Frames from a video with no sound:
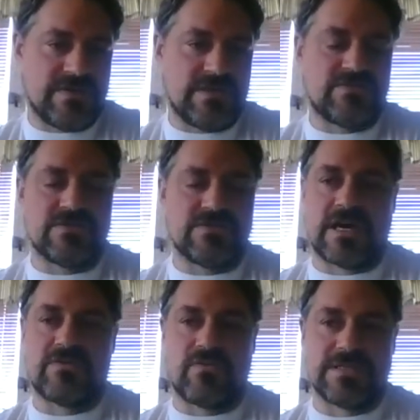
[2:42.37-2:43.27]
We need to
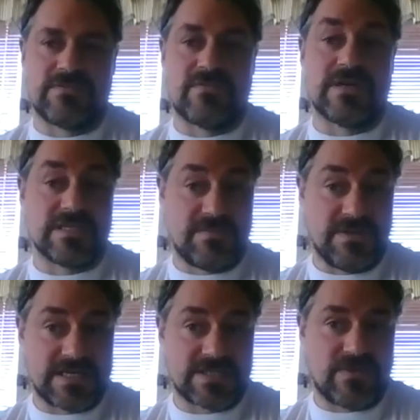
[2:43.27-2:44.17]
start what has been
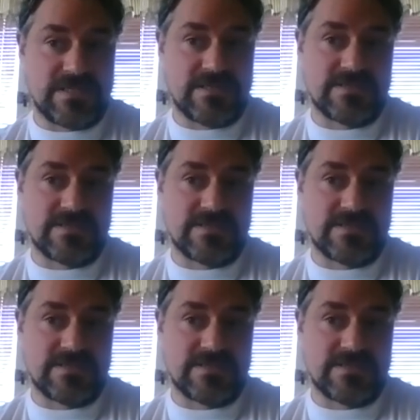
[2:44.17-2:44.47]
excreted.